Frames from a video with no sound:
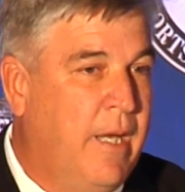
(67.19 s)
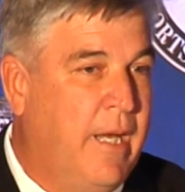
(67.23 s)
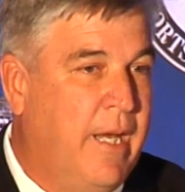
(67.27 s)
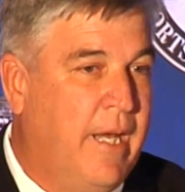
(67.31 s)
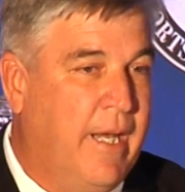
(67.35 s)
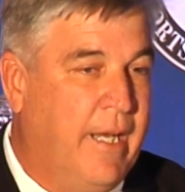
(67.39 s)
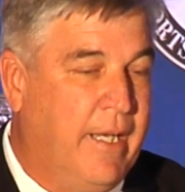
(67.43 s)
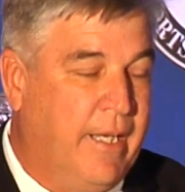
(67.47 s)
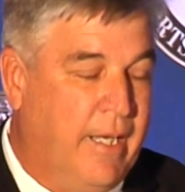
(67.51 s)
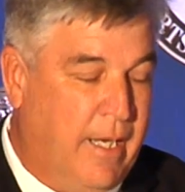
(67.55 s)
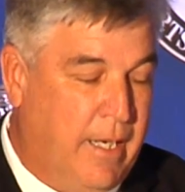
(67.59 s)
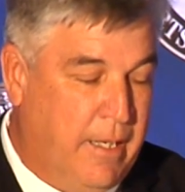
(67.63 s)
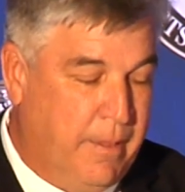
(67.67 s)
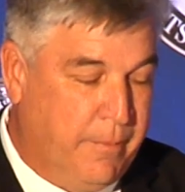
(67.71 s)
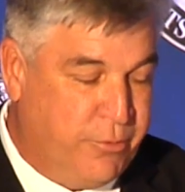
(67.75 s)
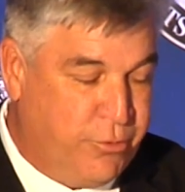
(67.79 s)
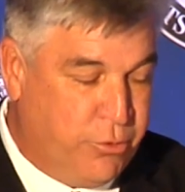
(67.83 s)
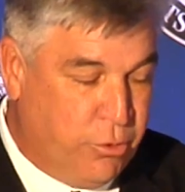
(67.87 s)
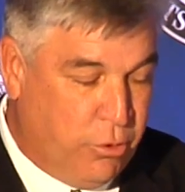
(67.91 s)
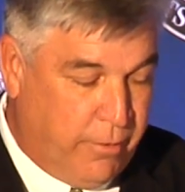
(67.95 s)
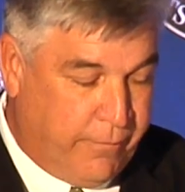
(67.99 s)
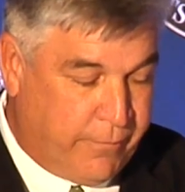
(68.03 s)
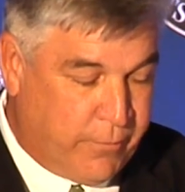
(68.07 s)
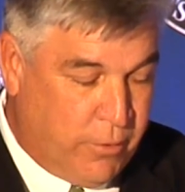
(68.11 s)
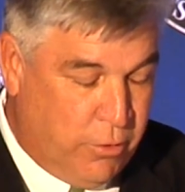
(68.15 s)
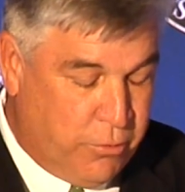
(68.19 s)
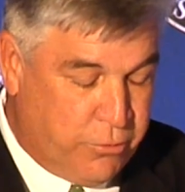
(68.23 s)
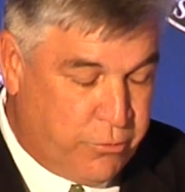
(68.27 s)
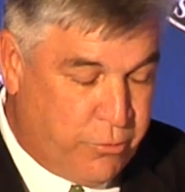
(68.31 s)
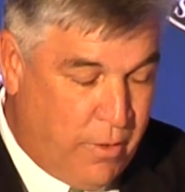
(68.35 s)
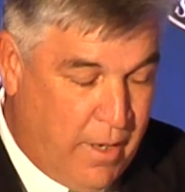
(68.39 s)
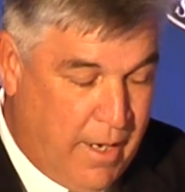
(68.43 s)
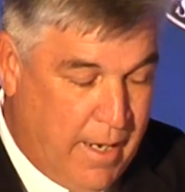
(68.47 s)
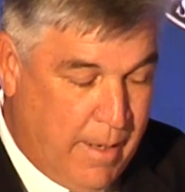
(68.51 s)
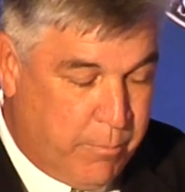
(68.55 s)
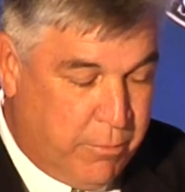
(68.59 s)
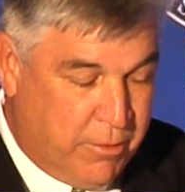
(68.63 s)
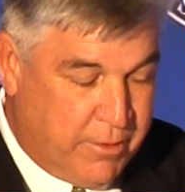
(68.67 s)
And I'm sure if Coach
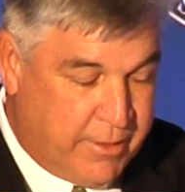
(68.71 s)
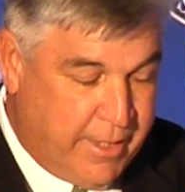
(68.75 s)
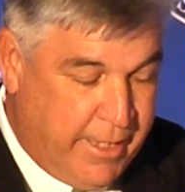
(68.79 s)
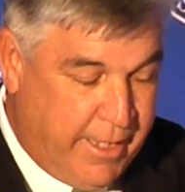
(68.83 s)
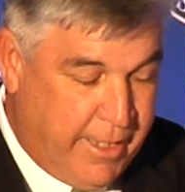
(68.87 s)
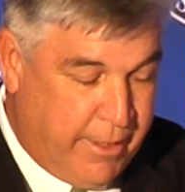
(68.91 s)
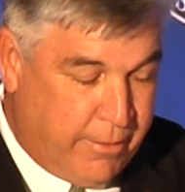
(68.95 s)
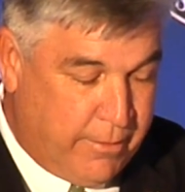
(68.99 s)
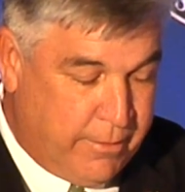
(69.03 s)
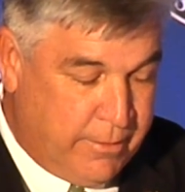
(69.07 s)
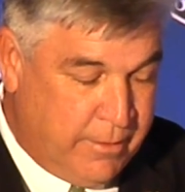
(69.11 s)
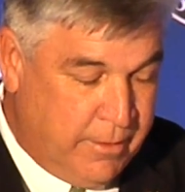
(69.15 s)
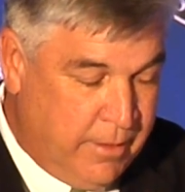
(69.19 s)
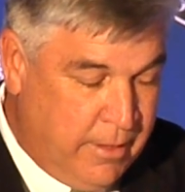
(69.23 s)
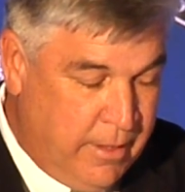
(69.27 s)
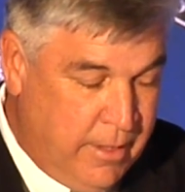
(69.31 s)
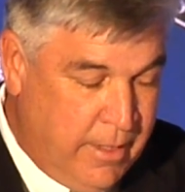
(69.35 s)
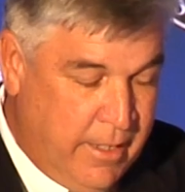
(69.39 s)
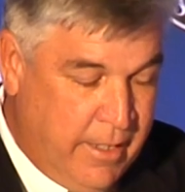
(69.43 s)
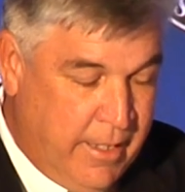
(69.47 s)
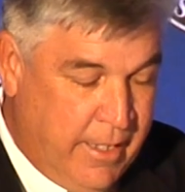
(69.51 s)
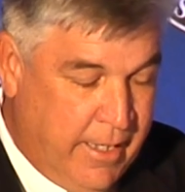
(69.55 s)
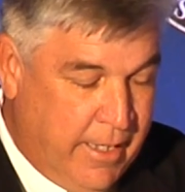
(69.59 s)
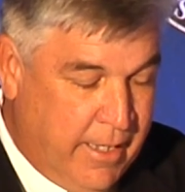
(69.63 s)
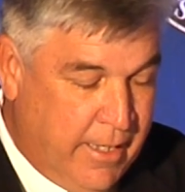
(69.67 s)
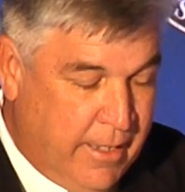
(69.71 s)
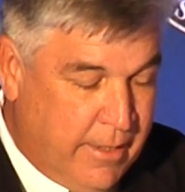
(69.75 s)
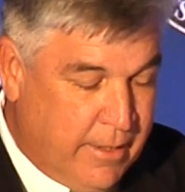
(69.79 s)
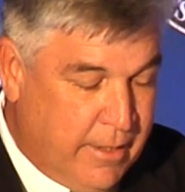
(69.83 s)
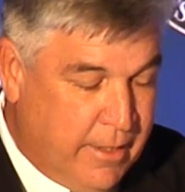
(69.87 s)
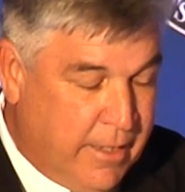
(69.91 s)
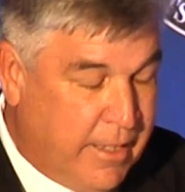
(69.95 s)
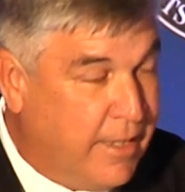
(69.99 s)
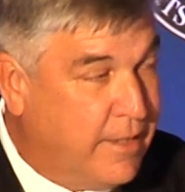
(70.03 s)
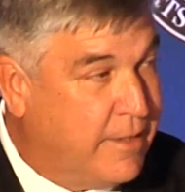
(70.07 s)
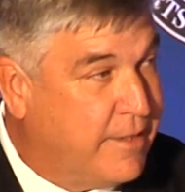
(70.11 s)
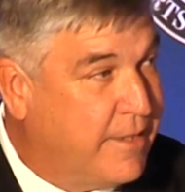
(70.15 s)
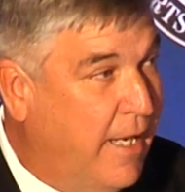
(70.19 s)
Rob was here,
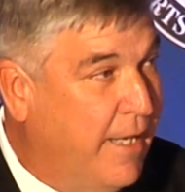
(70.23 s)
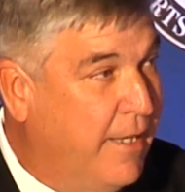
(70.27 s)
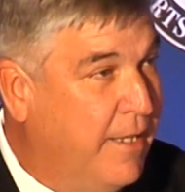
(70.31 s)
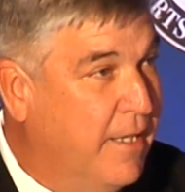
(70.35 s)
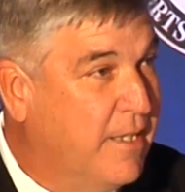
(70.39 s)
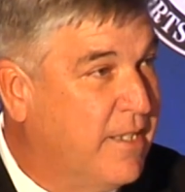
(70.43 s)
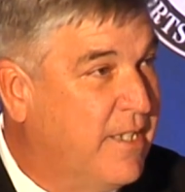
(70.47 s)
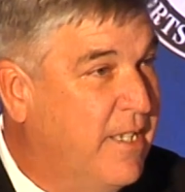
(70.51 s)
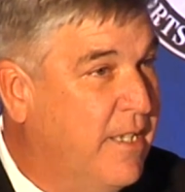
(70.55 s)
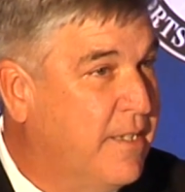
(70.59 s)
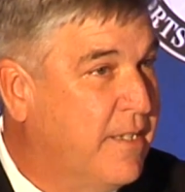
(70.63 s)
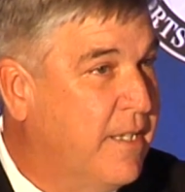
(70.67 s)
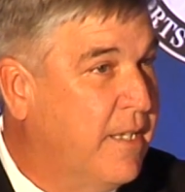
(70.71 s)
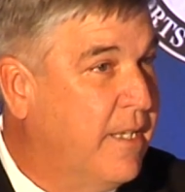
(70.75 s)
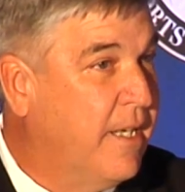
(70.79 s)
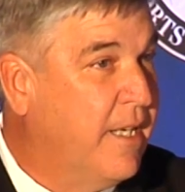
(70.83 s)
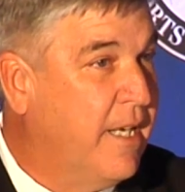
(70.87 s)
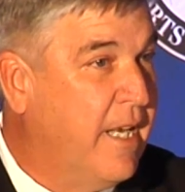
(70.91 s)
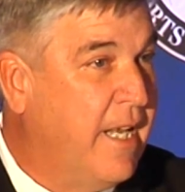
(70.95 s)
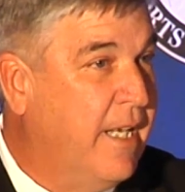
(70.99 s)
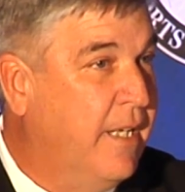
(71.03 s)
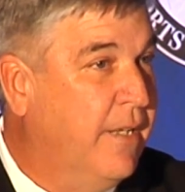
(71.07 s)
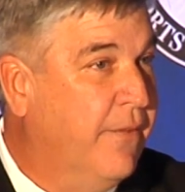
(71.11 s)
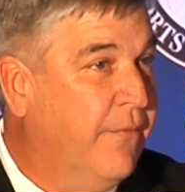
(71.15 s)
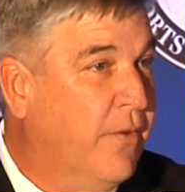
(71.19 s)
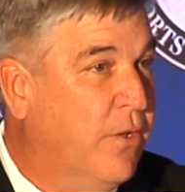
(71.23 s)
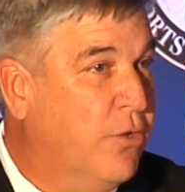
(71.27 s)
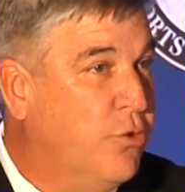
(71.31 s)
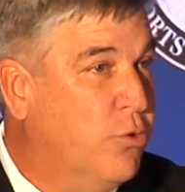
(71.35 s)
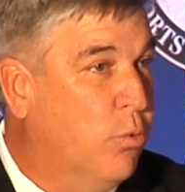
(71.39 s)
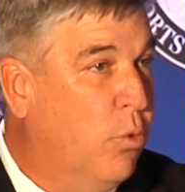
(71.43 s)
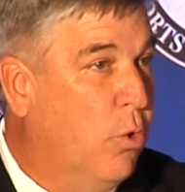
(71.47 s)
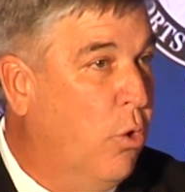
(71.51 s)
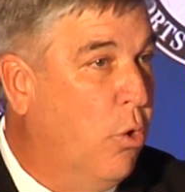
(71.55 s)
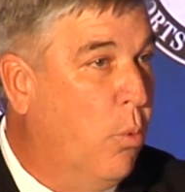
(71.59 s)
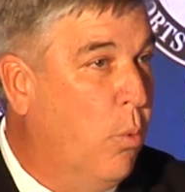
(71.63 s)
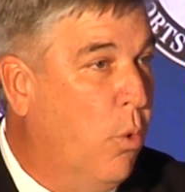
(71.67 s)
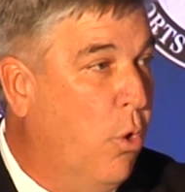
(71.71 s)
he'd say this isn't an
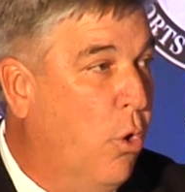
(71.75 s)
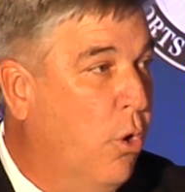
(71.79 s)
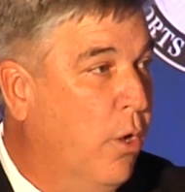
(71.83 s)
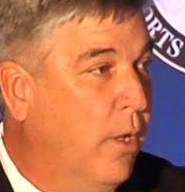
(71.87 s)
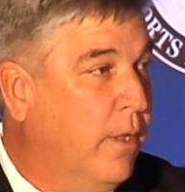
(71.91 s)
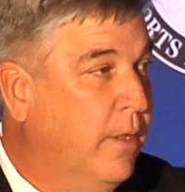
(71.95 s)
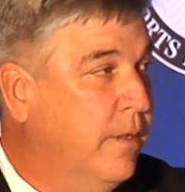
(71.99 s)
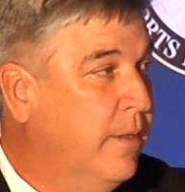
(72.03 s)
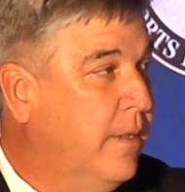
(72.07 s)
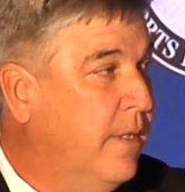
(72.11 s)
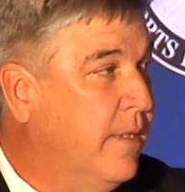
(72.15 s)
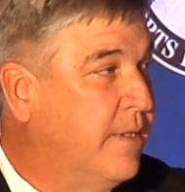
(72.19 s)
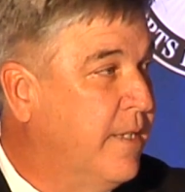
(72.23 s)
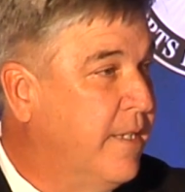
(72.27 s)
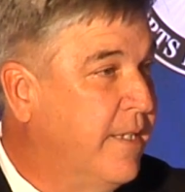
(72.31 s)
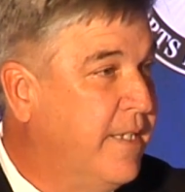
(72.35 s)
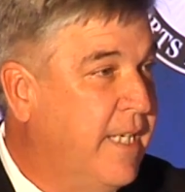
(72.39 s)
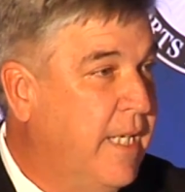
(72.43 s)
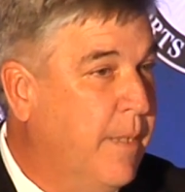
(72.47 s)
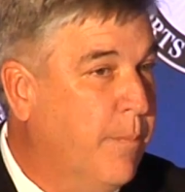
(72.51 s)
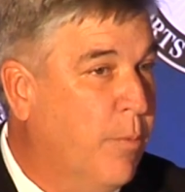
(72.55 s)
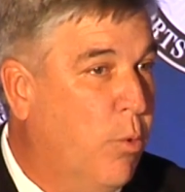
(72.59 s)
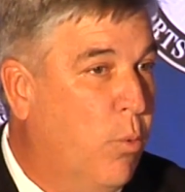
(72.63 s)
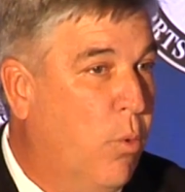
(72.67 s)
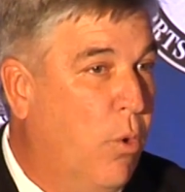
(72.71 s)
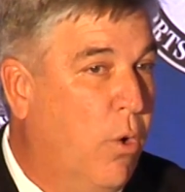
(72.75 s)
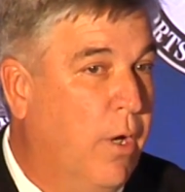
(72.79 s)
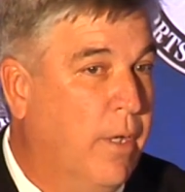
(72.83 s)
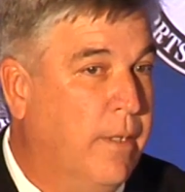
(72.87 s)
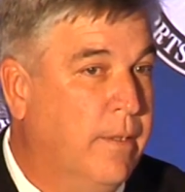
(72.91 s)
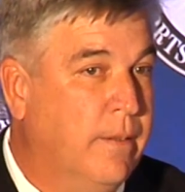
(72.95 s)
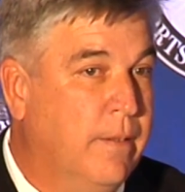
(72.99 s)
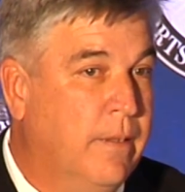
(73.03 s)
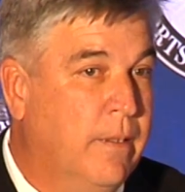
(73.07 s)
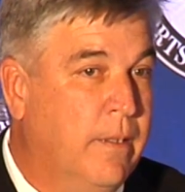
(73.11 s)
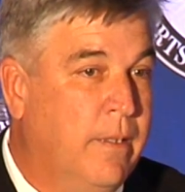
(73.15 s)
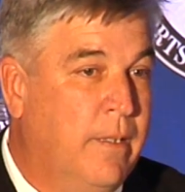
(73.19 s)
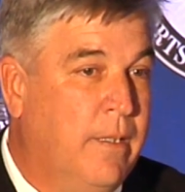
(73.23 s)
individual award, it's a team award.
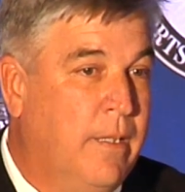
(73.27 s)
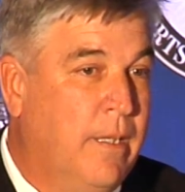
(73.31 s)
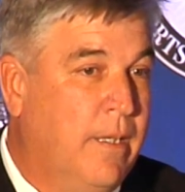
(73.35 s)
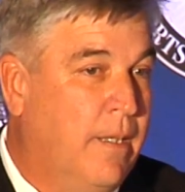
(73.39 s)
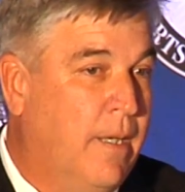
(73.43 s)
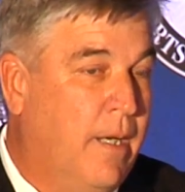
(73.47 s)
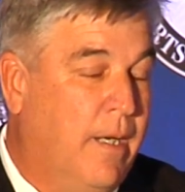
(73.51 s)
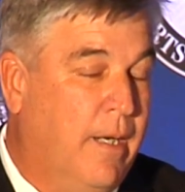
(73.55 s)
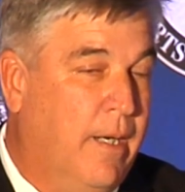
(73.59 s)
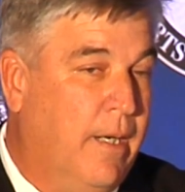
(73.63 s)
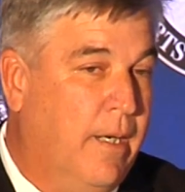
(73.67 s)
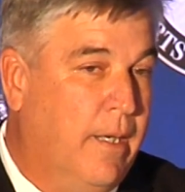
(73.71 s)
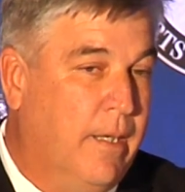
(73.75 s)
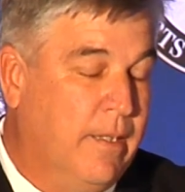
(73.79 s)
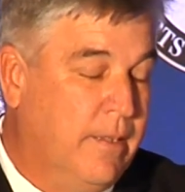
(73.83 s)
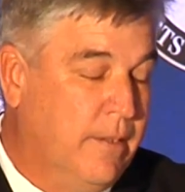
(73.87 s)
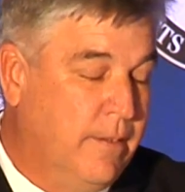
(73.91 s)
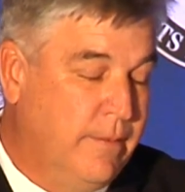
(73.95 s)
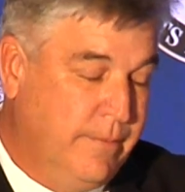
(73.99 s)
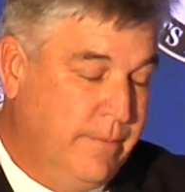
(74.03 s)
Uh,